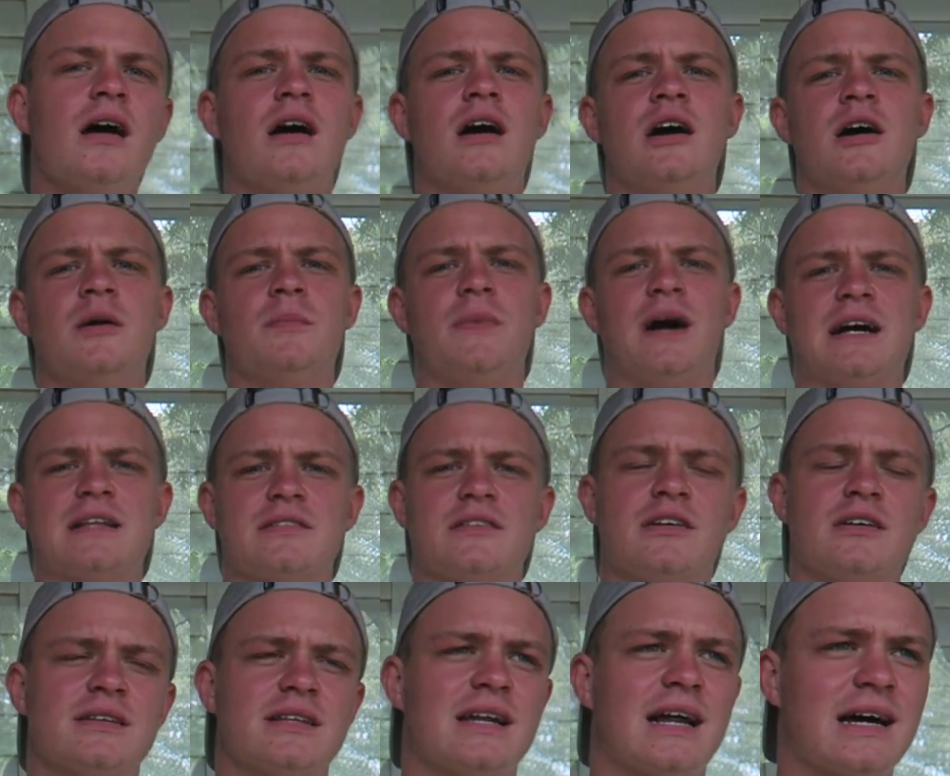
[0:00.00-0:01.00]
I
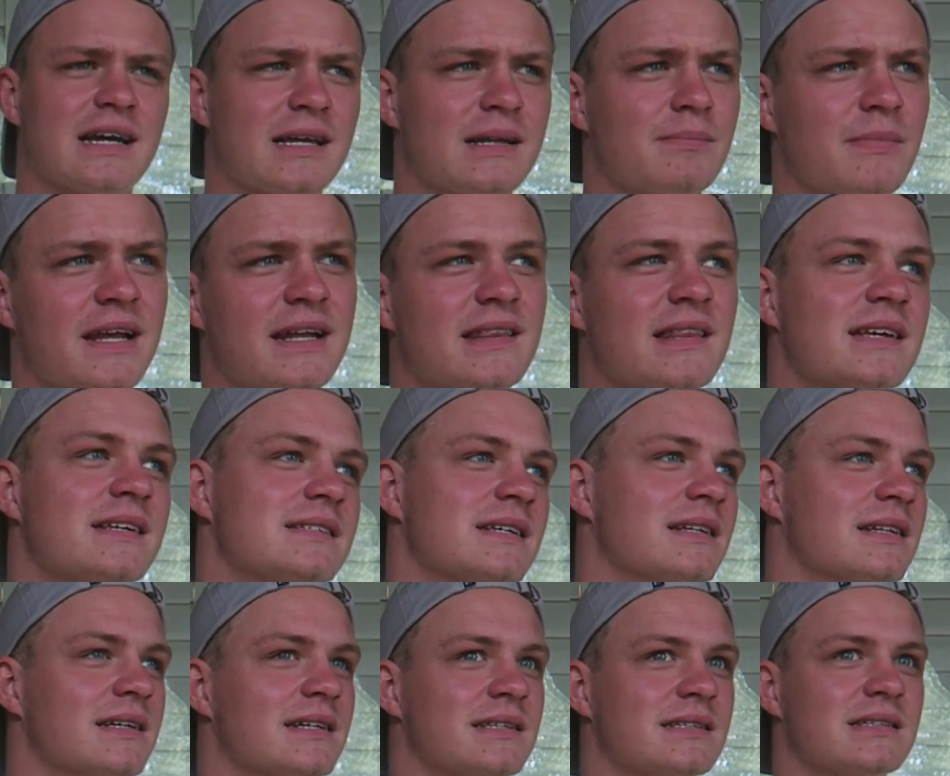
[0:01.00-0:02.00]
thought that I can make these
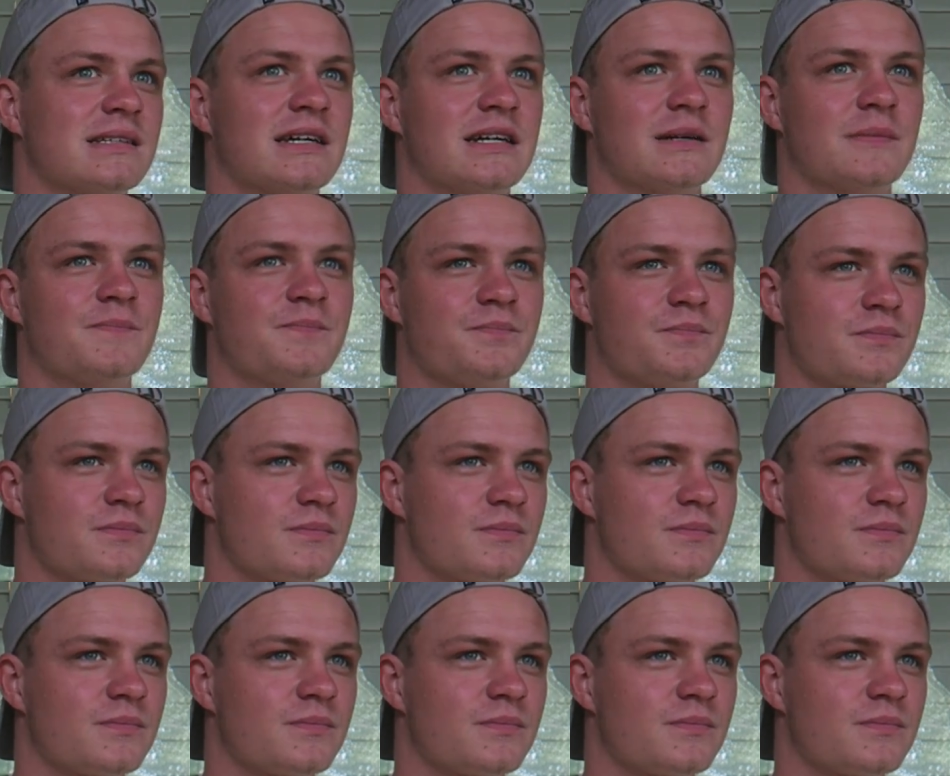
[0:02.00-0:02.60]
at least like